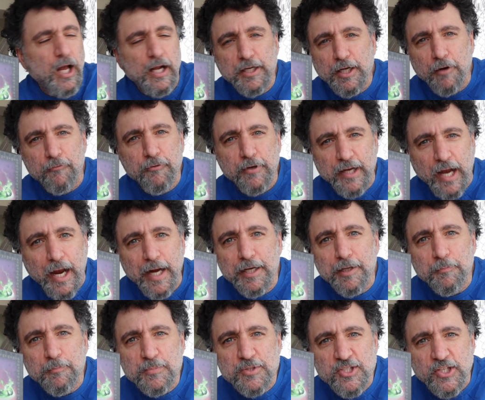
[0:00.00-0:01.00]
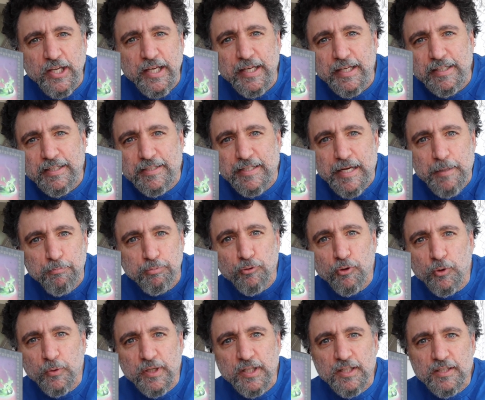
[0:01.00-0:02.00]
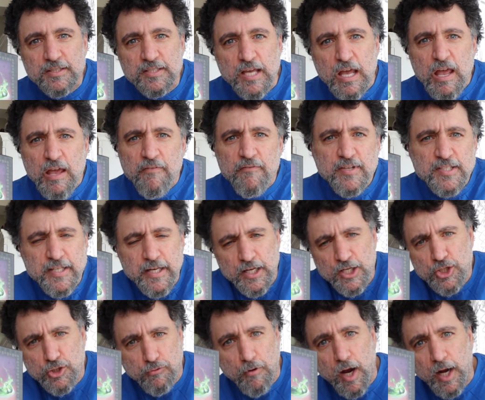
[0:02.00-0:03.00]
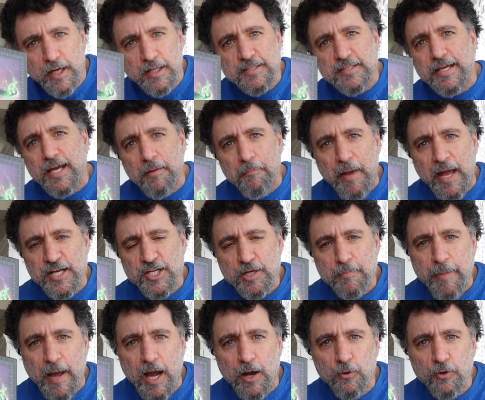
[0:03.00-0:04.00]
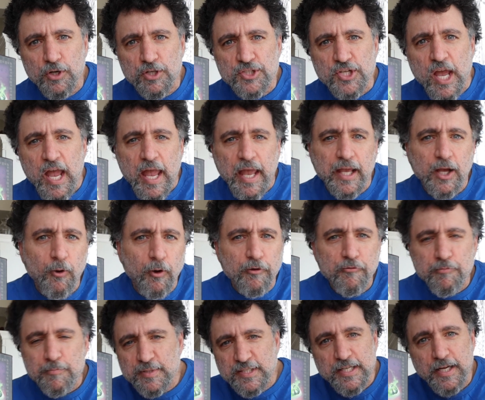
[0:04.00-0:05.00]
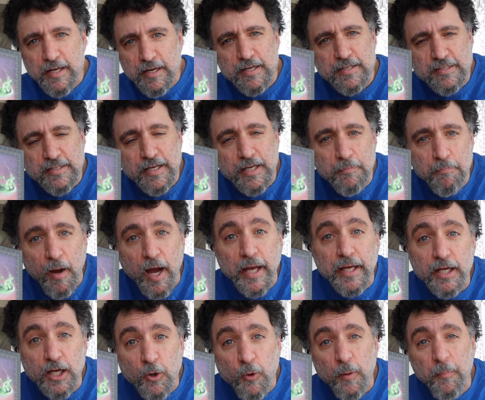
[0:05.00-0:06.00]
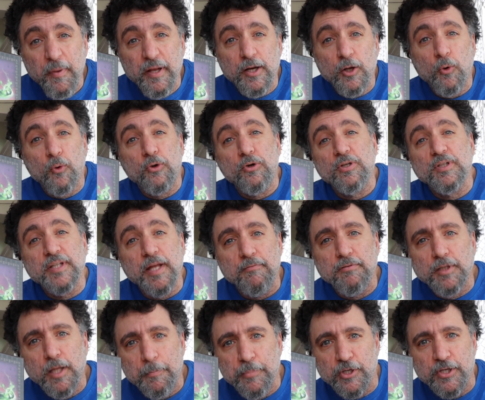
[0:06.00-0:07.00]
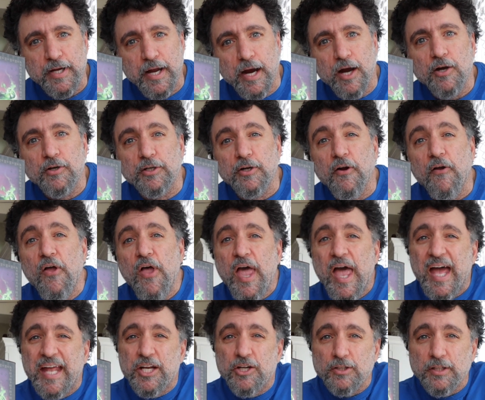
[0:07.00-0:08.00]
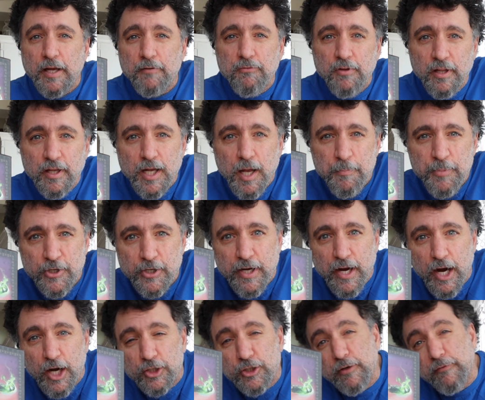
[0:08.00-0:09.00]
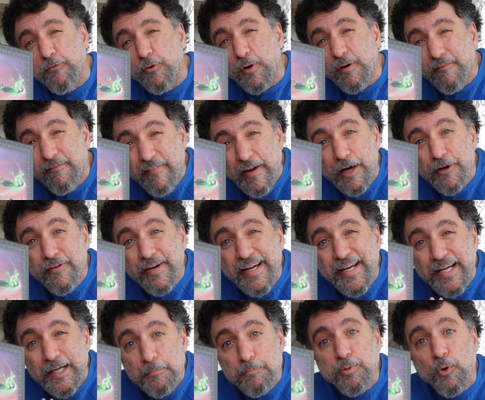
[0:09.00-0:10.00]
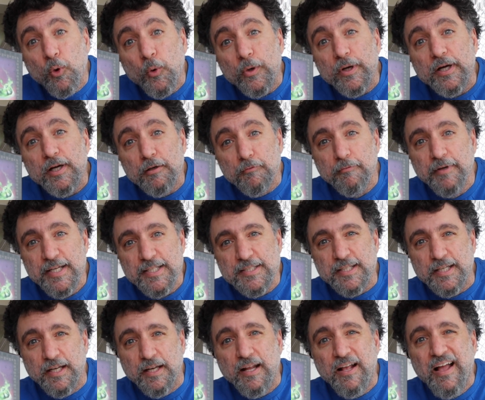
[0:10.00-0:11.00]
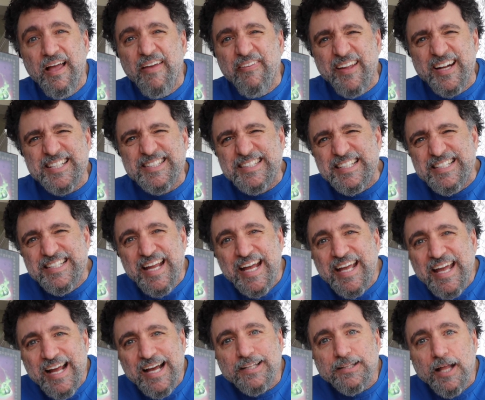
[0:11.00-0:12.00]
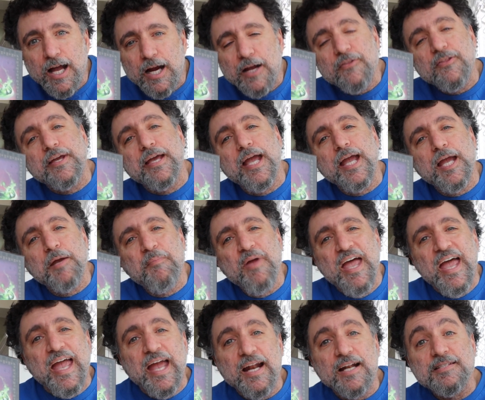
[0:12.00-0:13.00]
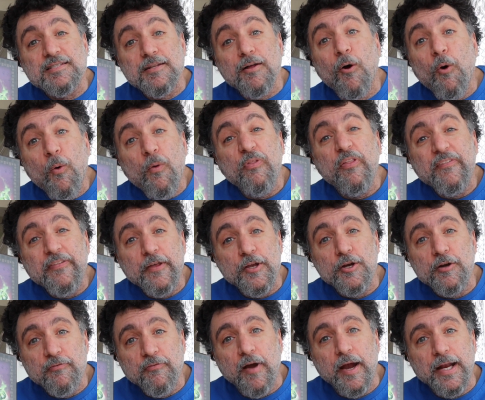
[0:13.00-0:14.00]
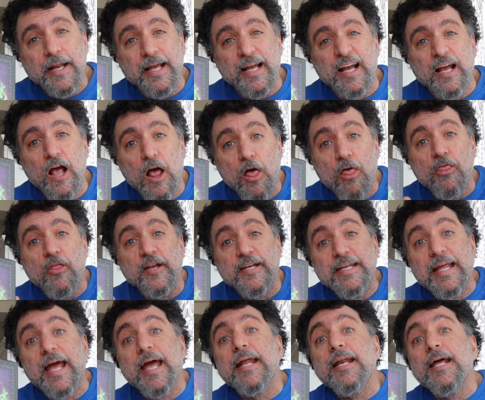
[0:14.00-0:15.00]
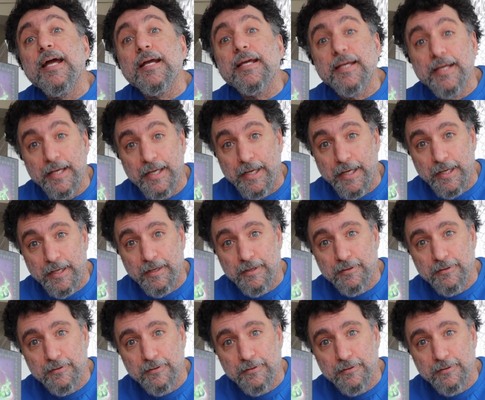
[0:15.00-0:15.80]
uncovering items in deep ruins, visiting shrines to get magic powers, and going from city to city buying equipment in order to level up your character. And you're leveling up your character for a very important reason. That is the ticking clock of the game, and it's the whole thing that you're fighting, the Dead King.